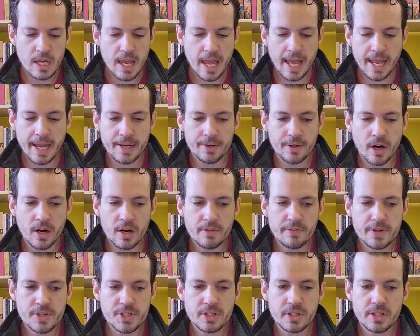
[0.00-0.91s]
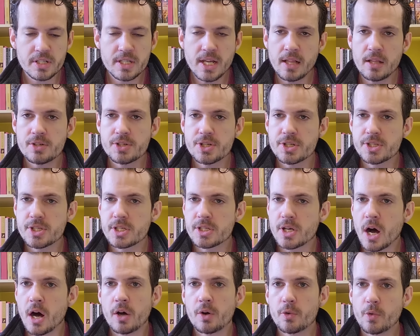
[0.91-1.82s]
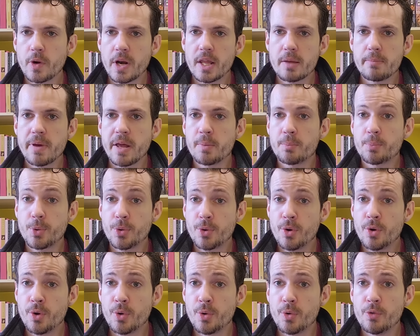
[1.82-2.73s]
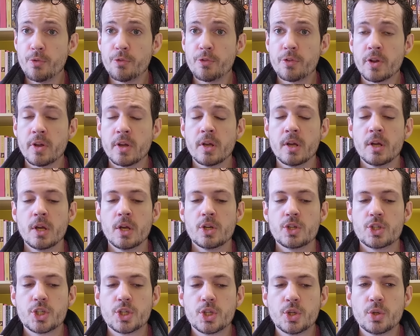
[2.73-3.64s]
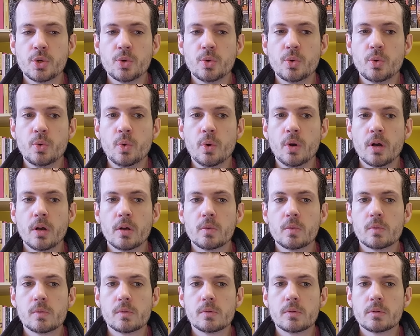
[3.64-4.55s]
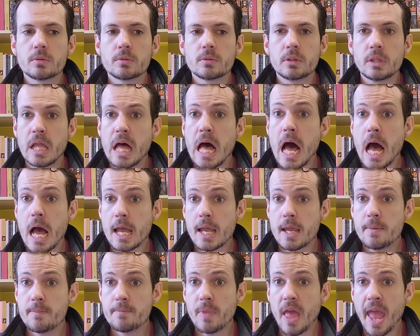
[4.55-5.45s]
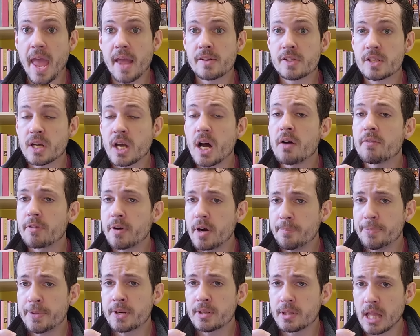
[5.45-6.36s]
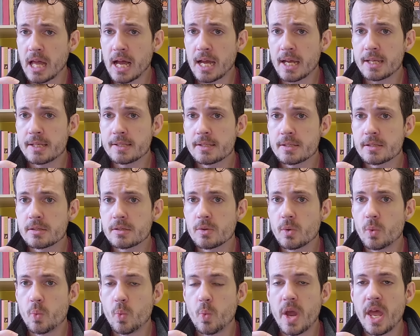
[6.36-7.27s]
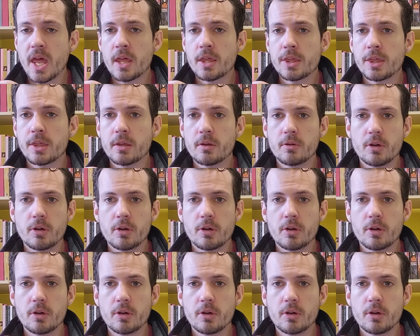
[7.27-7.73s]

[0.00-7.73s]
And artificial intelligence has already been proved to lie and to cover up their lies with